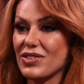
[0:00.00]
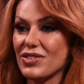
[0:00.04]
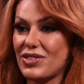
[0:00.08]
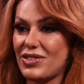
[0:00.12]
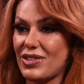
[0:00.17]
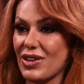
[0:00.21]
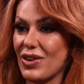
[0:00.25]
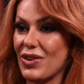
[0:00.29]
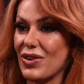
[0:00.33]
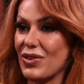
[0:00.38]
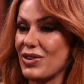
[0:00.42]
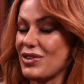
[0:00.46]

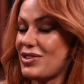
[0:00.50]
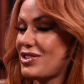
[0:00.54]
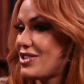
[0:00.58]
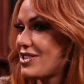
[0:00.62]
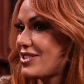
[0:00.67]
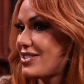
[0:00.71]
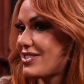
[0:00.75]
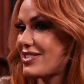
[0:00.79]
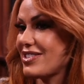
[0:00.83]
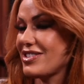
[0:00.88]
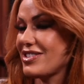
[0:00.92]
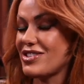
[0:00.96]
So it's
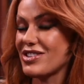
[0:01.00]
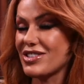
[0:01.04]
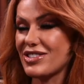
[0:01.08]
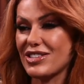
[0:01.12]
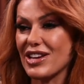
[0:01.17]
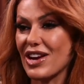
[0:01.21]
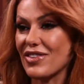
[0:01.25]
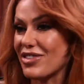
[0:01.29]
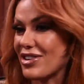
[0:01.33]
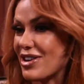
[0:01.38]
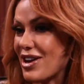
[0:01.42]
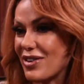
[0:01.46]
just, you just
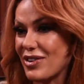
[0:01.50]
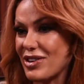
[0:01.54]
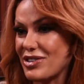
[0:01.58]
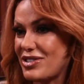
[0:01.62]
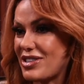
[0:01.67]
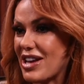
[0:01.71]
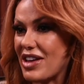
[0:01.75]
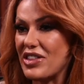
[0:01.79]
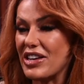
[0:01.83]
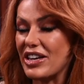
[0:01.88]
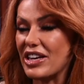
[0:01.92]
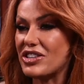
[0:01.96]
never know. I
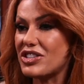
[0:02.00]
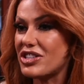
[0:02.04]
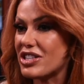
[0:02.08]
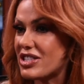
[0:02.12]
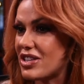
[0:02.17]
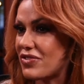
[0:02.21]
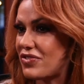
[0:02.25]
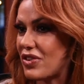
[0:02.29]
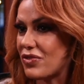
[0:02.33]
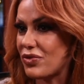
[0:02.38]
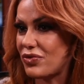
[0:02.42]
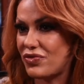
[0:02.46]
think it's just
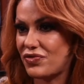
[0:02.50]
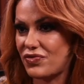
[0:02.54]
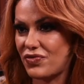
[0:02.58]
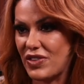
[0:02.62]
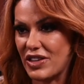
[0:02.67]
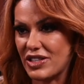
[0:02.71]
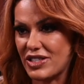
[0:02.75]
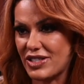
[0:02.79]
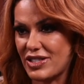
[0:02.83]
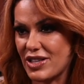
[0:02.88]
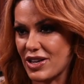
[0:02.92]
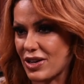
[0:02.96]
if it
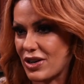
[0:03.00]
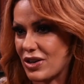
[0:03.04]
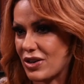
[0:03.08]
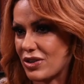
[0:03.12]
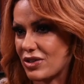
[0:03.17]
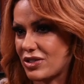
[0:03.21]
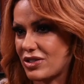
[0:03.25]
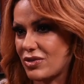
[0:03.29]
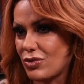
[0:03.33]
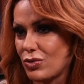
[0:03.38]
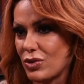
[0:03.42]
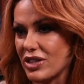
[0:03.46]
fits their
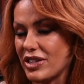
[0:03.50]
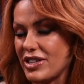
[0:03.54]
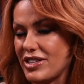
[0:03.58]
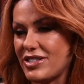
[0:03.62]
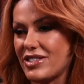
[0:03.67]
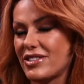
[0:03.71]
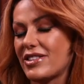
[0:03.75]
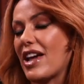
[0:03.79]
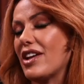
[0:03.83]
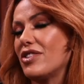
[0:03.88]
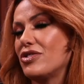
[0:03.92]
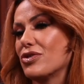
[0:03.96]
release
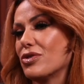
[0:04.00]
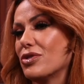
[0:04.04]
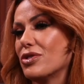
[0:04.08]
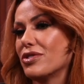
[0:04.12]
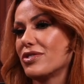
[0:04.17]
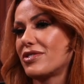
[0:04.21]
schedule.